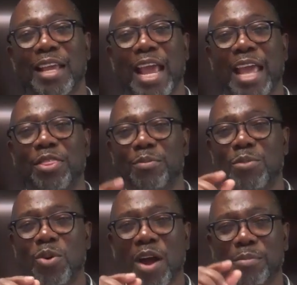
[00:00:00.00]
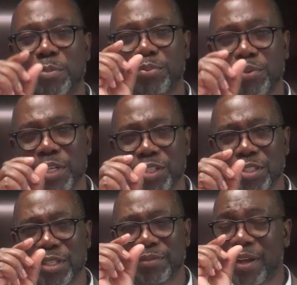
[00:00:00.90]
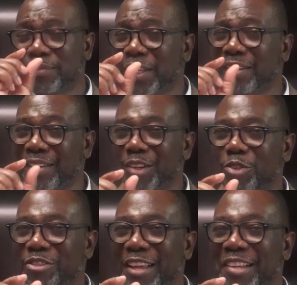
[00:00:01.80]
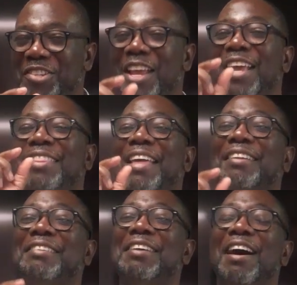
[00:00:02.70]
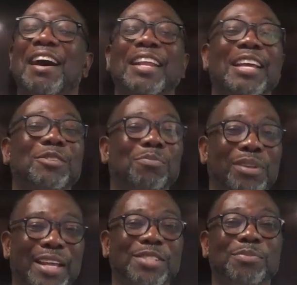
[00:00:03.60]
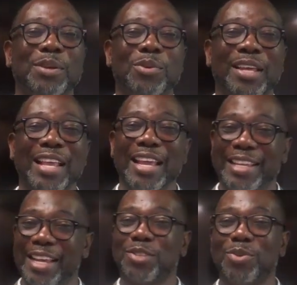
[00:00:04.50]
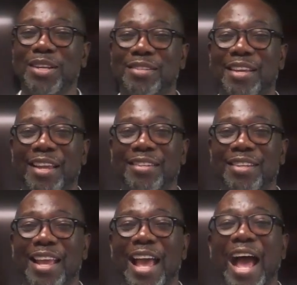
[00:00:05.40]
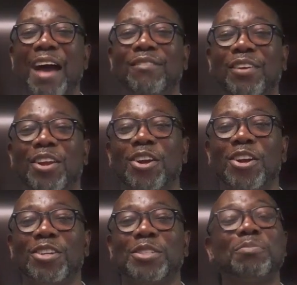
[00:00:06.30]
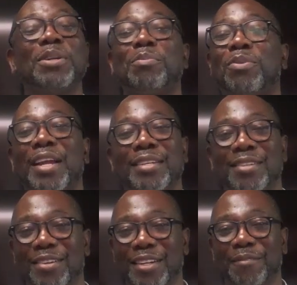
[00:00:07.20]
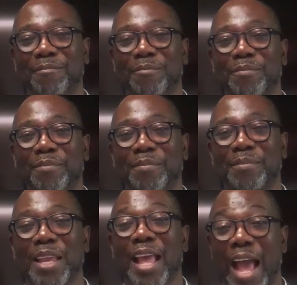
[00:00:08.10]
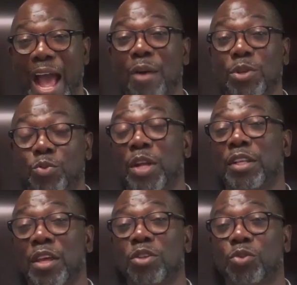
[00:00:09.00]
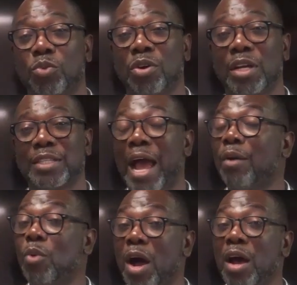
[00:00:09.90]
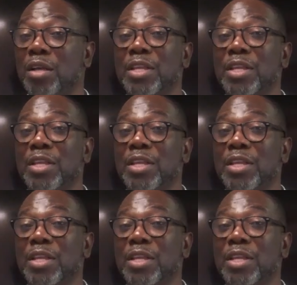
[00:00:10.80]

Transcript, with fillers: And the more I'm appreciative of the little things that God has blessed me with, guess what, saints? I've learned to put a praise on it. I was one of those ones. I was.